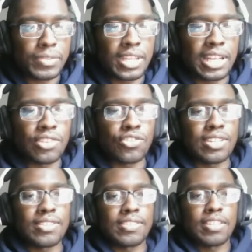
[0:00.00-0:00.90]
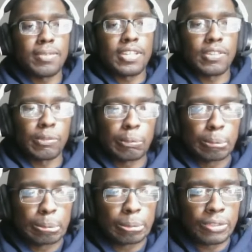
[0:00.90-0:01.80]
And she's sleepy.
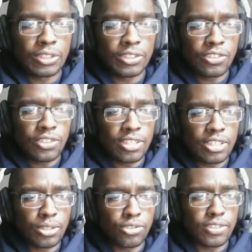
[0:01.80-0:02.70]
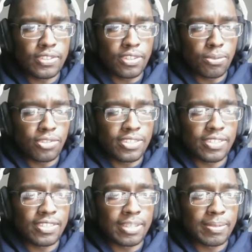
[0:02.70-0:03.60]
You know, she's cute when she's
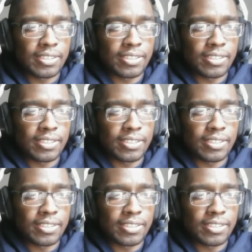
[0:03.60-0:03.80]
asleep.